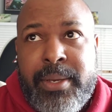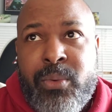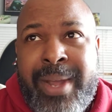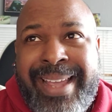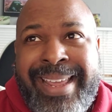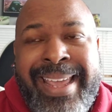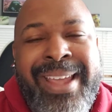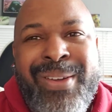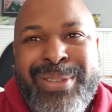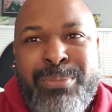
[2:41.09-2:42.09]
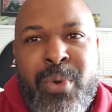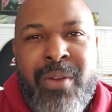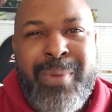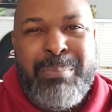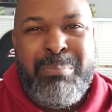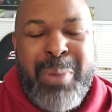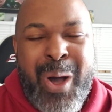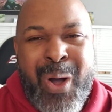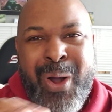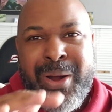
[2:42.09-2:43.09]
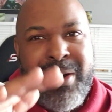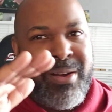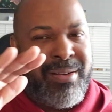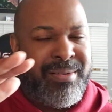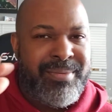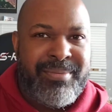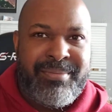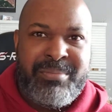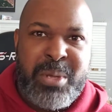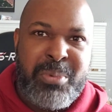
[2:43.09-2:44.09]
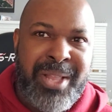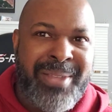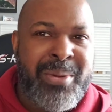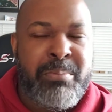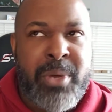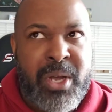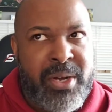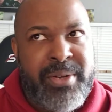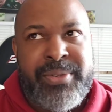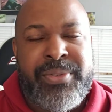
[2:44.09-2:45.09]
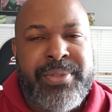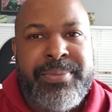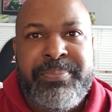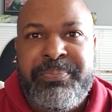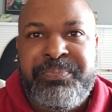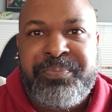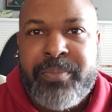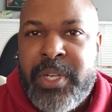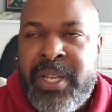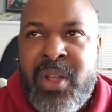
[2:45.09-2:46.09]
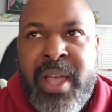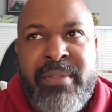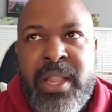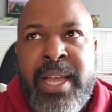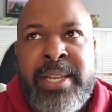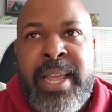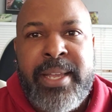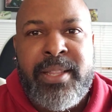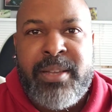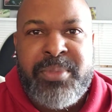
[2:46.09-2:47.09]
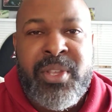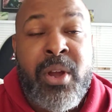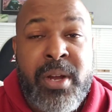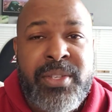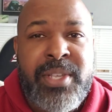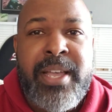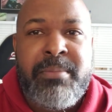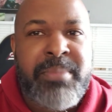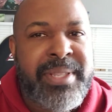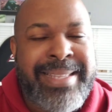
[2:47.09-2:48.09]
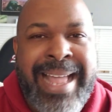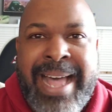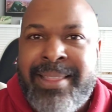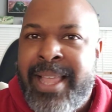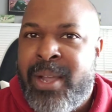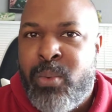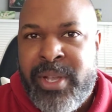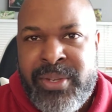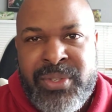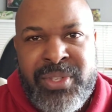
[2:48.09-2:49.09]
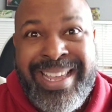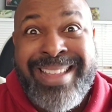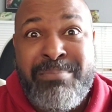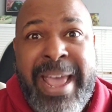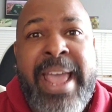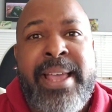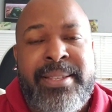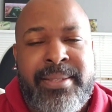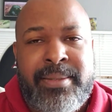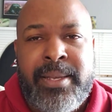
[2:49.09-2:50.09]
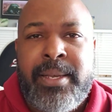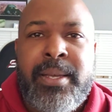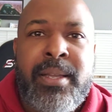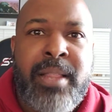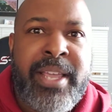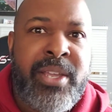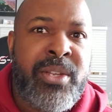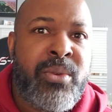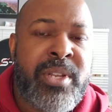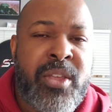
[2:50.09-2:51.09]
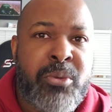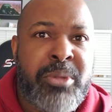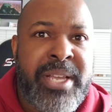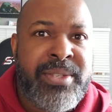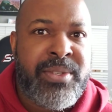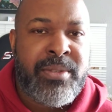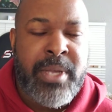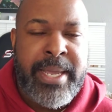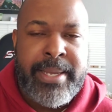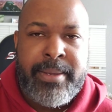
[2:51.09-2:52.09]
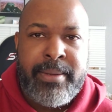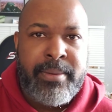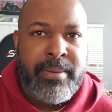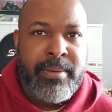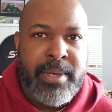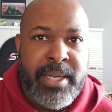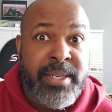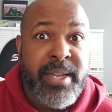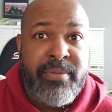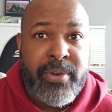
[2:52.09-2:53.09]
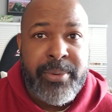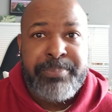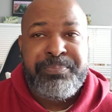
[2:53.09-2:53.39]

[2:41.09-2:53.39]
Right here is more of a bar. People like their bars. You don't have a lot of nightclubs. There are some, but not like what you see in mass, like you do in other places like a uh, Denver.